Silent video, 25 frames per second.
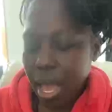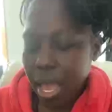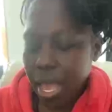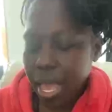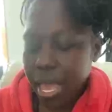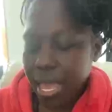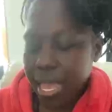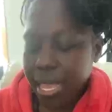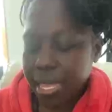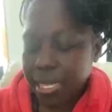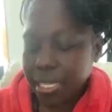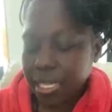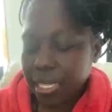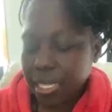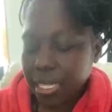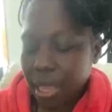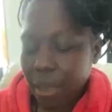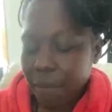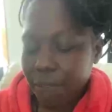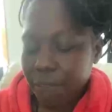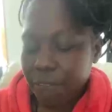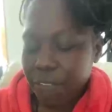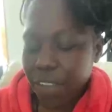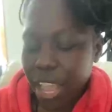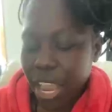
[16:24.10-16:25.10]
it's
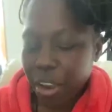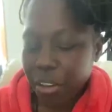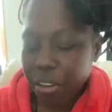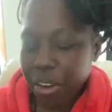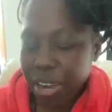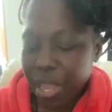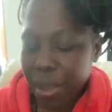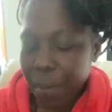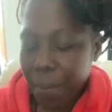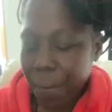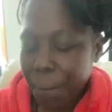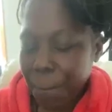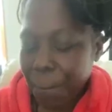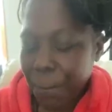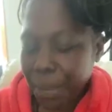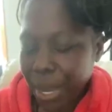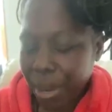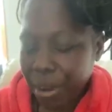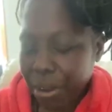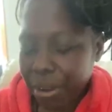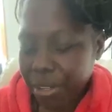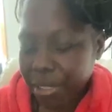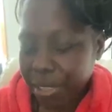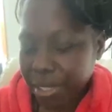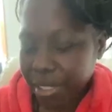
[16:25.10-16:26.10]
very
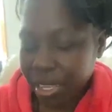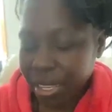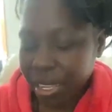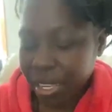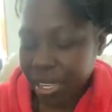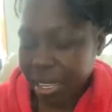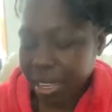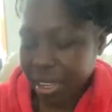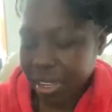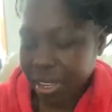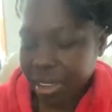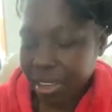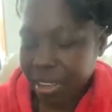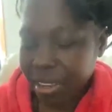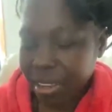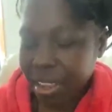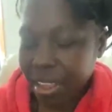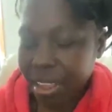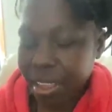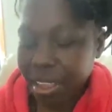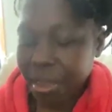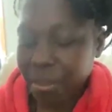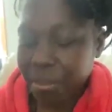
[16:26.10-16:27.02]
embarrassing